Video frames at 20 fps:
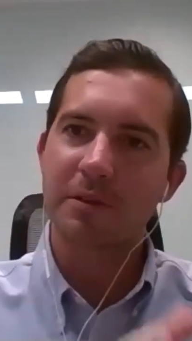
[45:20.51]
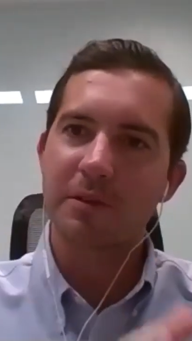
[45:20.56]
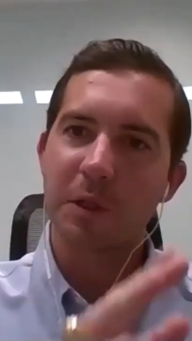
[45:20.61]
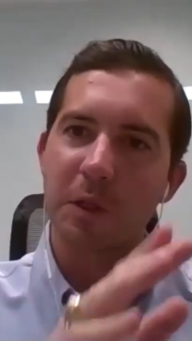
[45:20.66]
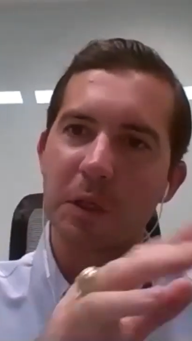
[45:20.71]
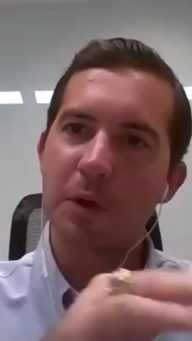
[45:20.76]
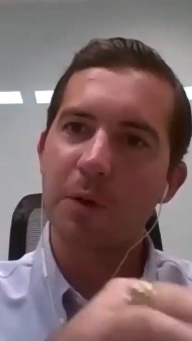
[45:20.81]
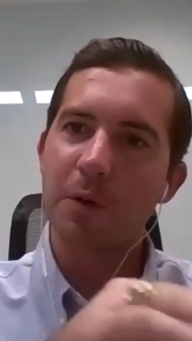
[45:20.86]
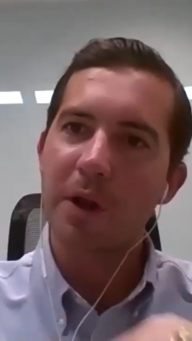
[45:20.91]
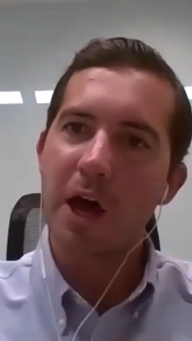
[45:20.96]
so
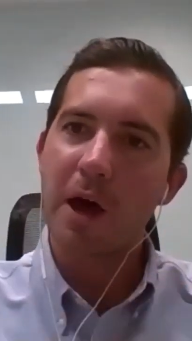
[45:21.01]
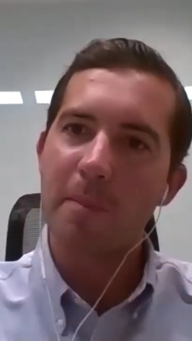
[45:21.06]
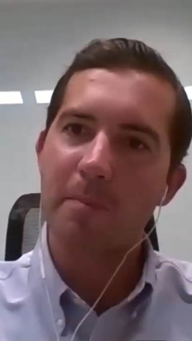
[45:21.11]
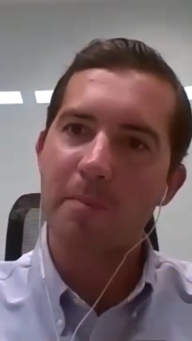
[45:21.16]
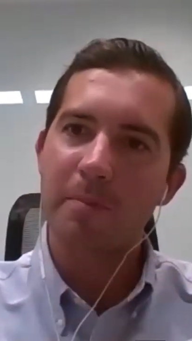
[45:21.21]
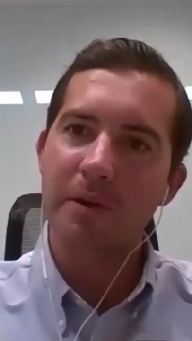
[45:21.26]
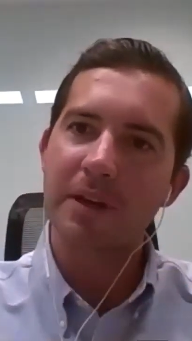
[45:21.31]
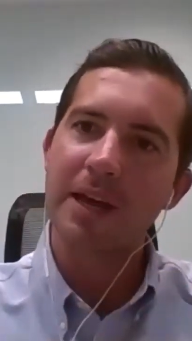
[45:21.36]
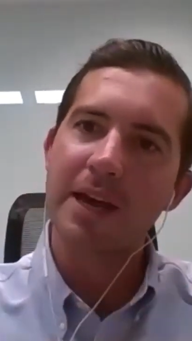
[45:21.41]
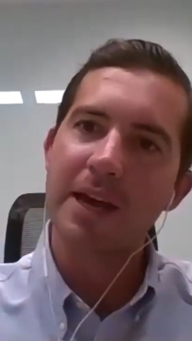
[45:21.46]
going up
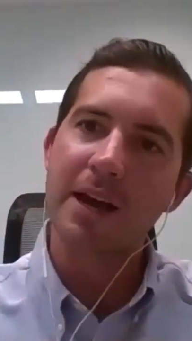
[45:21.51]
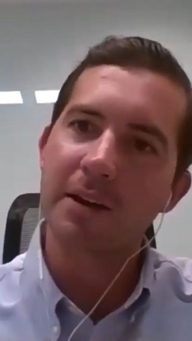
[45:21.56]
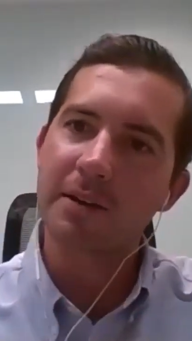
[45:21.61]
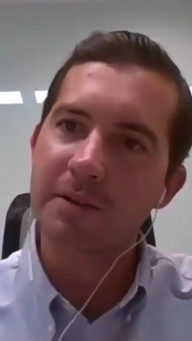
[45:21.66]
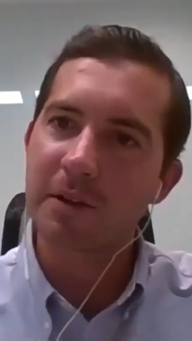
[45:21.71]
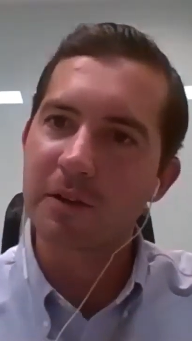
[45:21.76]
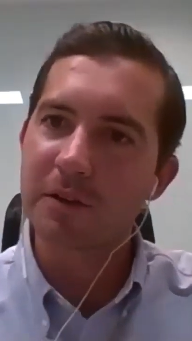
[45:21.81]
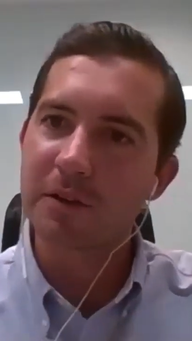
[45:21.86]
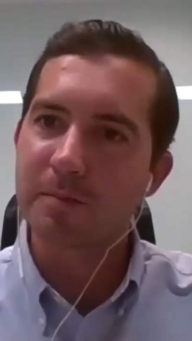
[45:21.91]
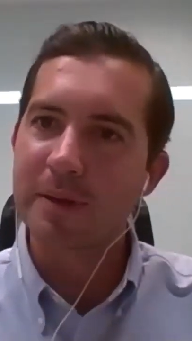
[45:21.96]
and down,
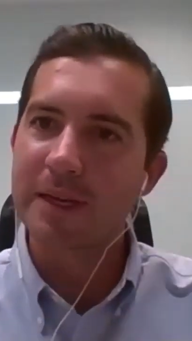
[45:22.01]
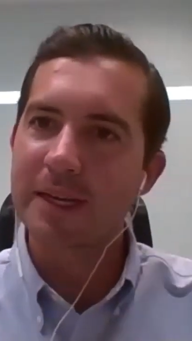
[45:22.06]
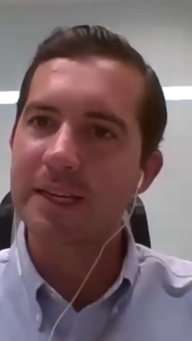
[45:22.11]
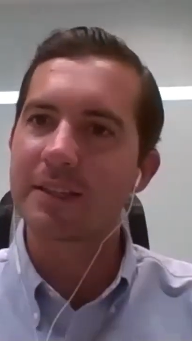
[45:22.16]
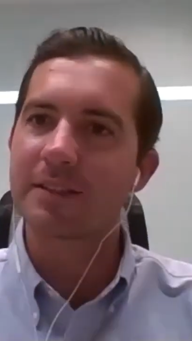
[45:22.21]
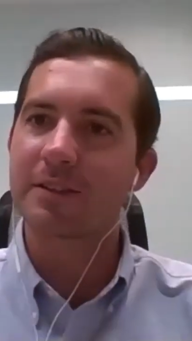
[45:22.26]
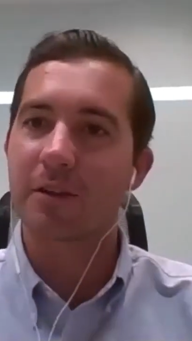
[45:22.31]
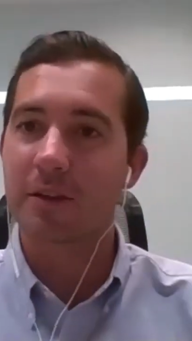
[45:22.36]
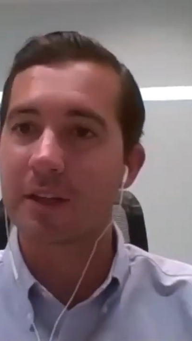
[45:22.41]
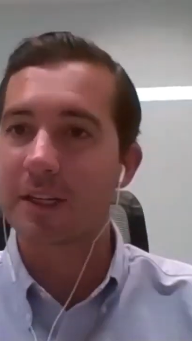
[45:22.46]
those
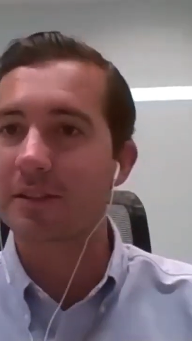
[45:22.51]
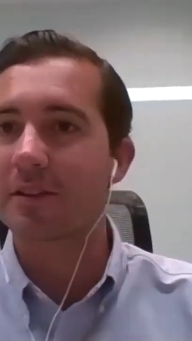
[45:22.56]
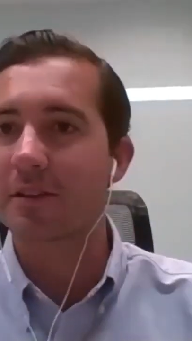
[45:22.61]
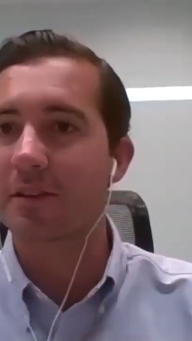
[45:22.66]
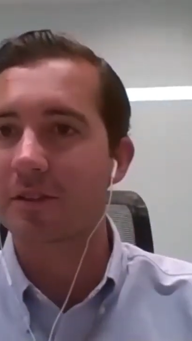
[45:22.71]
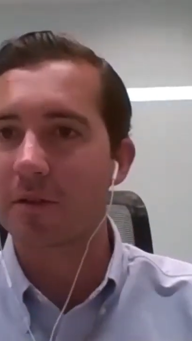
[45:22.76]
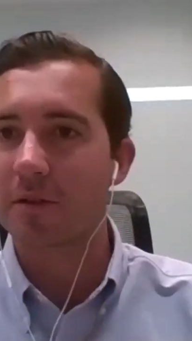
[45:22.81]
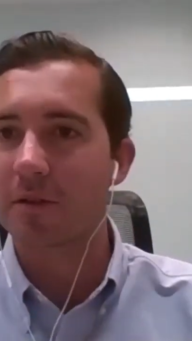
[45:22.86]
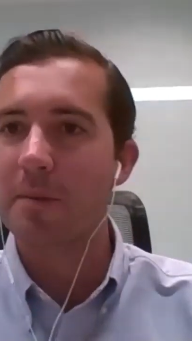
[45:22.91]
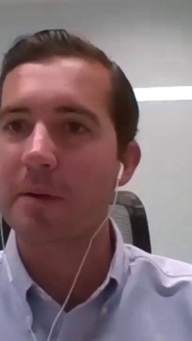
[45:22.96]
beads, or at least the
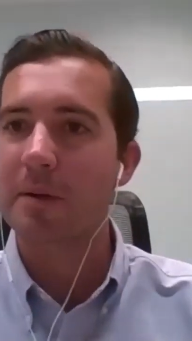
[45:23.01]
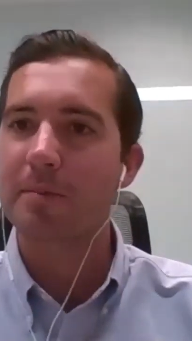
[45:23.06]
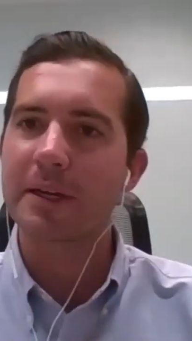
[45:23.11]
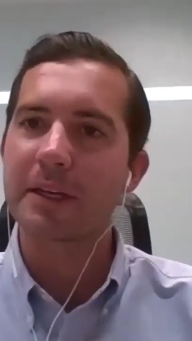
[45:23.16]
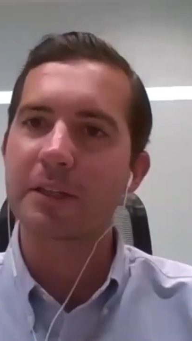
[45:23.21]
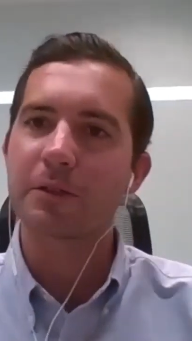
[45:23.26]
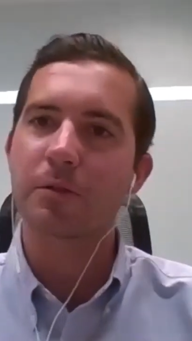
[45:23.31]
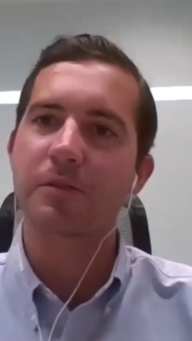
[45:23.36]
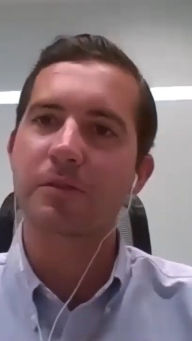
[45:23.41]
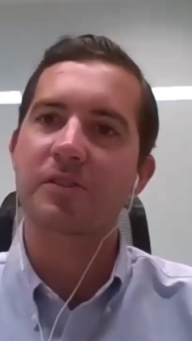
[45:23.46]
ceramic
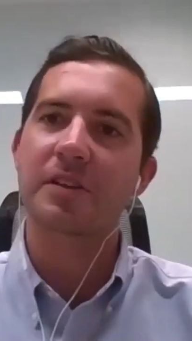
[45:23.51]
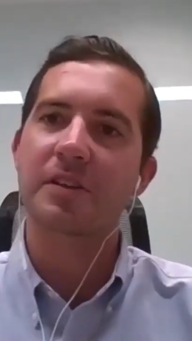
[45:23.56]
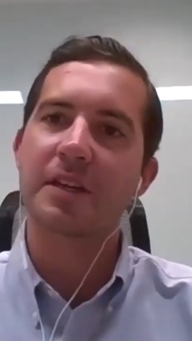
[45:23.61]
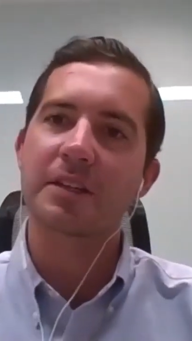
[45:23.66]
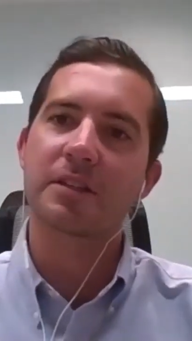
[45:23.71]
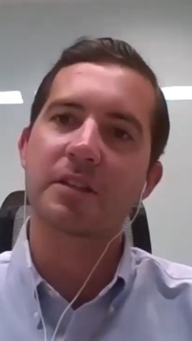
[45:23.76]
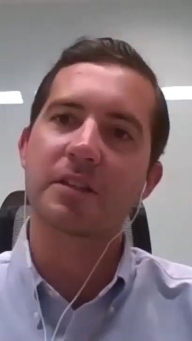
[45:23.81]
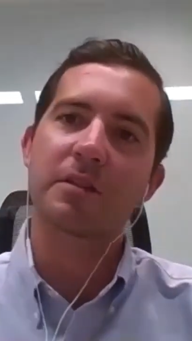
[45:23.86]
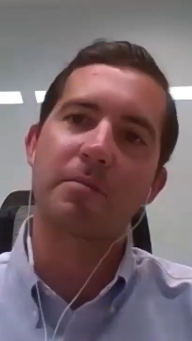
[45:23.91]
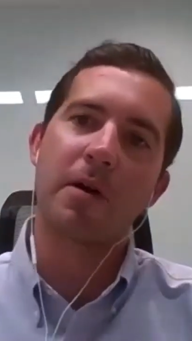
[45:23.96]
beads, will sink
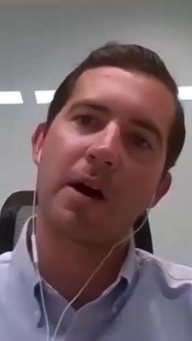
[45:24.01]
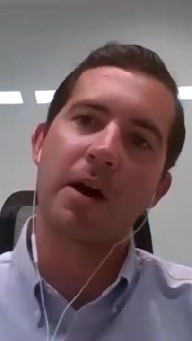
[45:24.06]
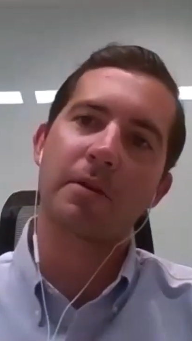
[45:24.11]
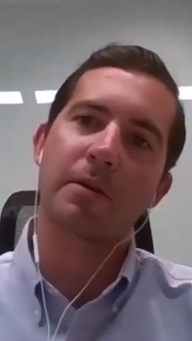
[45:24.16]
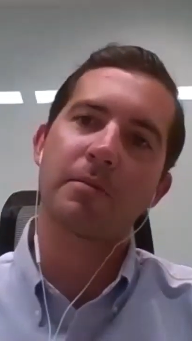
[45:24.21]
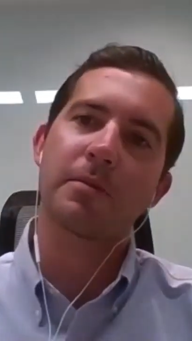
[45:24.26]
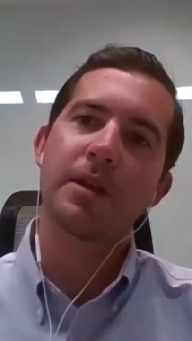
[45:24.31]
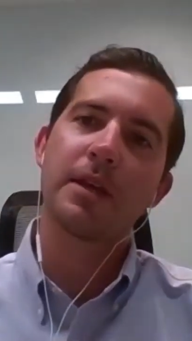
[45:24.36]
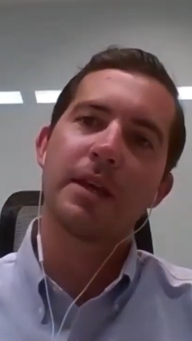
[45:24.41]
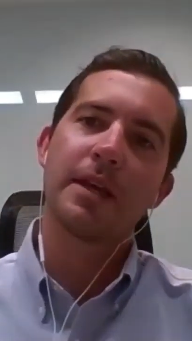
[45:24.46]
to the
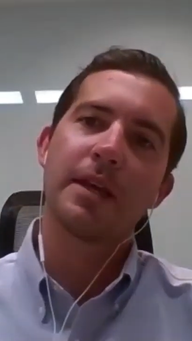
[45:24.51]
bottom,